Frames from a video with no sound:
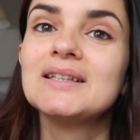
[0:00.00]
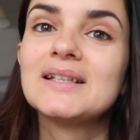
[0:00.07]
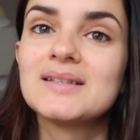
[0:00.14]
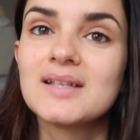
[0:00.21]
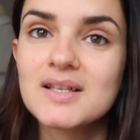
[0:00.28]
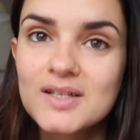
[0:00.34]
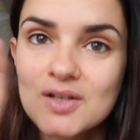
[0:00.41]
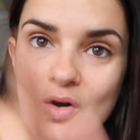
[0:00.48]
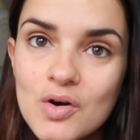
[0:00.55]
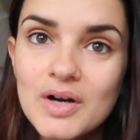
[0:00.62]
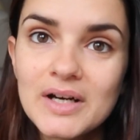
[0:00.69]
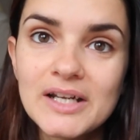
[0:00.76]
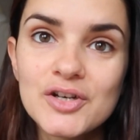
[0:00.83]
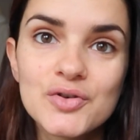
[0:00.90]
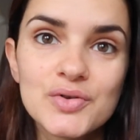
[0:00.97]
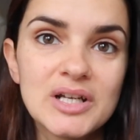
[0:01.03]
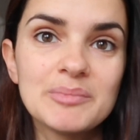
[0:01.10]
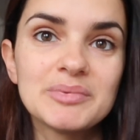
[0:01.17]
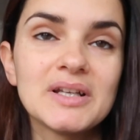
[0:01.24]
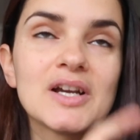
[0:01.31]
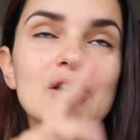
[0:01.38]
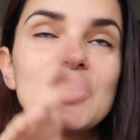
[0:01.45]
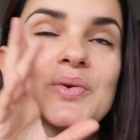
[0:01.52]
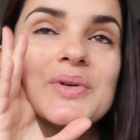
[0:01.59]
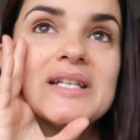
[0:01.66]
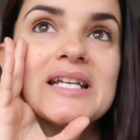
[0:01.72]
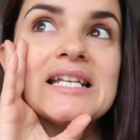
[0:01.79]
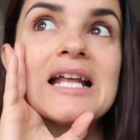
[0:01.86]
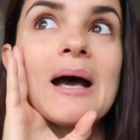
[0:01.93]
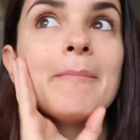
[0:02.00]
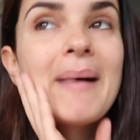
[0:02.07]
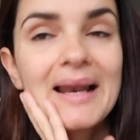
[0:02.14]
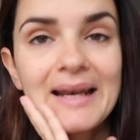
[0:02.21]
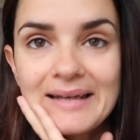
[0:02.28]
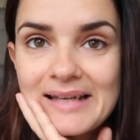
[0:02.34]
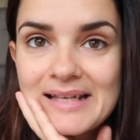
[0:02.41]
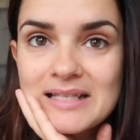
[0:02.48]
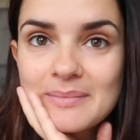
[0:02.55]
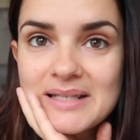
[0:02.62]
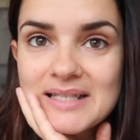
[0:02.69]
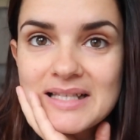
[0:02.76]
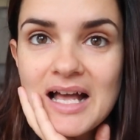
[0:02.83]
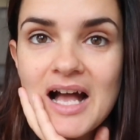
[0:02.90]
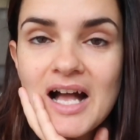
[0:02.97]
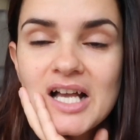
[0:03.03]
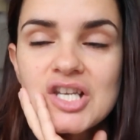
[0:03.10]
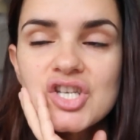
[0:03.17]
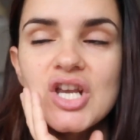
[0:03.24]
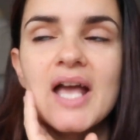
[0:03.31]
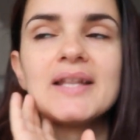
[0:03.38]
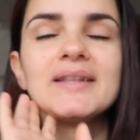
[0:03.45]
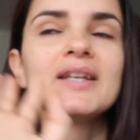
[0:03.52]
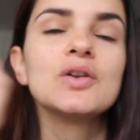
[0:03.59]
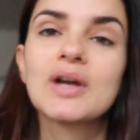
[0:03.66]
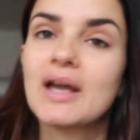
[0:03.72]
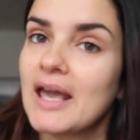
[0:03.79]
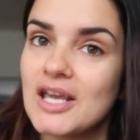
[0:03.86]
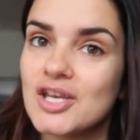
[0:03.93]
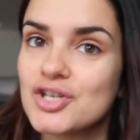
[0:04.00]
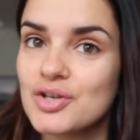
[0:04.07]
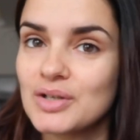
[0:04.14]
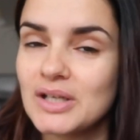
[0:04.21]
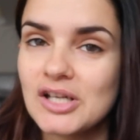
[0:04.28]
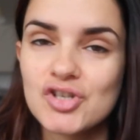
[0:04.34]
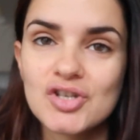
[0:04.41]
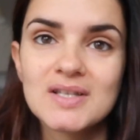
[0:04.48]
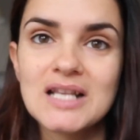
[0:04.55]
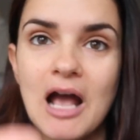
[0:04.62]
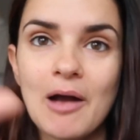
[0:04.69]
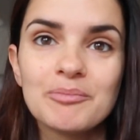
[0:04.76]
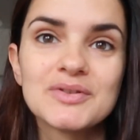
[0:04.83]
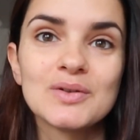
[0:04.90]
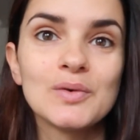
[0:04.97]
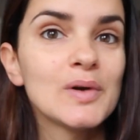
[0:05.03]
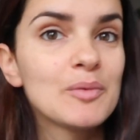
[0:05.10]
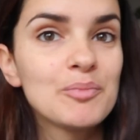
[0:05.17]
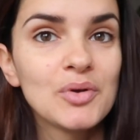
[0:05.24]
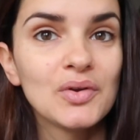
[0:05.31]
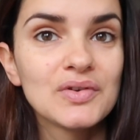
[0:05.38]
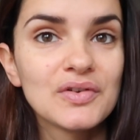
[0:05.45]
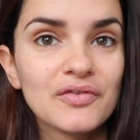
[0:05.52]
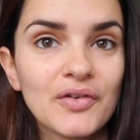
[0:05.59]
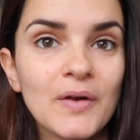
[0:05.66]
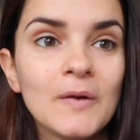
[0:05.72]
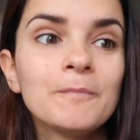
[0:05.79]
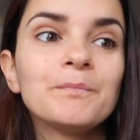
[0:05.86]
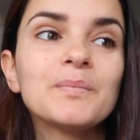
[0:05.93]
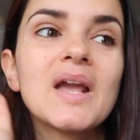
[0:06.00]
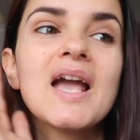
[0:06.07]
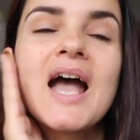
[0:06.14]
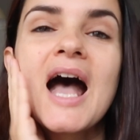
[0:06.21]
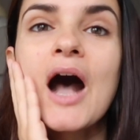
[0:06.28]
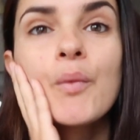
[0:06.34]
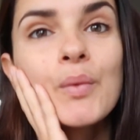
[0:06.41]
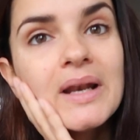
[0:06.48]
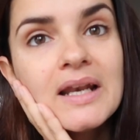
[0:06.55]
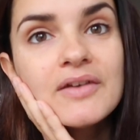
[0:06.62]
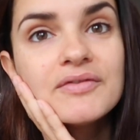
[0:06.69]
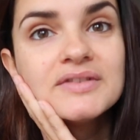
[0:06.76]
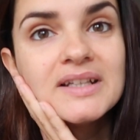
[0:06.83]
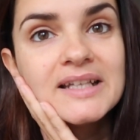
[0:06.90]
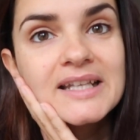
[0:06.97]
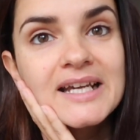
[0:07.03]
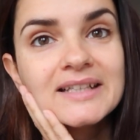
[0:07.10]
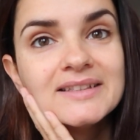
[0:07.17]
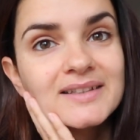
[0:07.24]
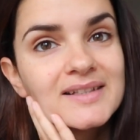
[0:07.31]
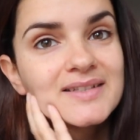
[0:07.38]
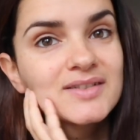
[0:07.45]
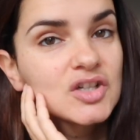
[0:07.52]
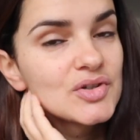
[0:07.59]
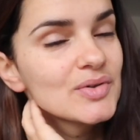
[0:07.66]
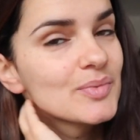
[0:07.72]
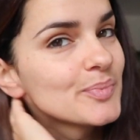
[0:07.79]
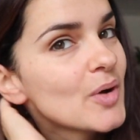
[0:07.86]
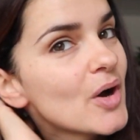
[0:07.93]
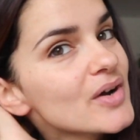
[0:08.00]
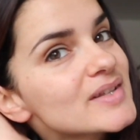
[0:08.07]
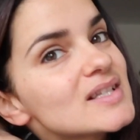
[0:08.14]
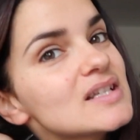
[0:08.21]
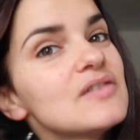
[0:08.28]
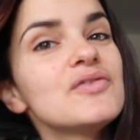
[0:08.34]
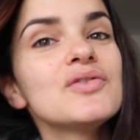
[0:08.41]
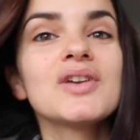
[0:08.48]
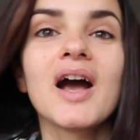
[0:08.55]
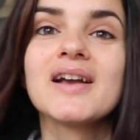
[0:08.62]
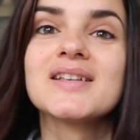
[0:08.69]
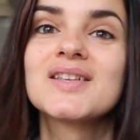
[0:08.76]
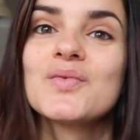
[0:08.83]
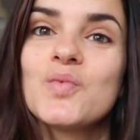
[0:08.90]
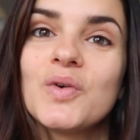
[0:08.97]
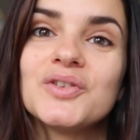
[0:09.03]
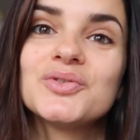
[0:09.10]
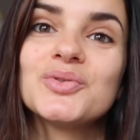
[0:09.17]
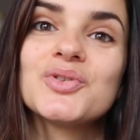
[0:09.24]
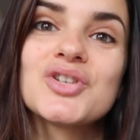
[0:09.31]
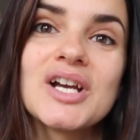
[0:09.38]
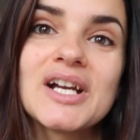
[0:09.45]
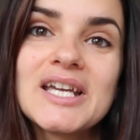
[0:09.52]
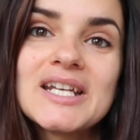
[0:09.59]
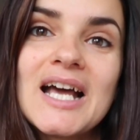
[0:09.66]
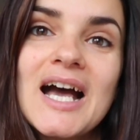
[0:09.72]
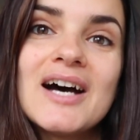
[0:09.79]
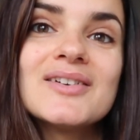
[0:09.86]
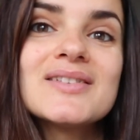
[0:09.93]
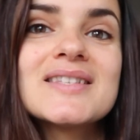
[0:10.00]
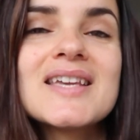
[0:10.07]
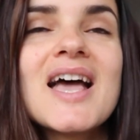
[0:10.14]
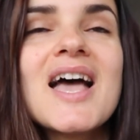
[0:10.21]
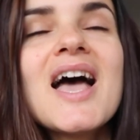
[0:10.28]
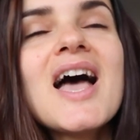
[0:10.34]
There is a snorkeling trip included, a Balinese massage, and the location is just absolutely beautiful. I will leave the link in the description box if you guys want to check it out.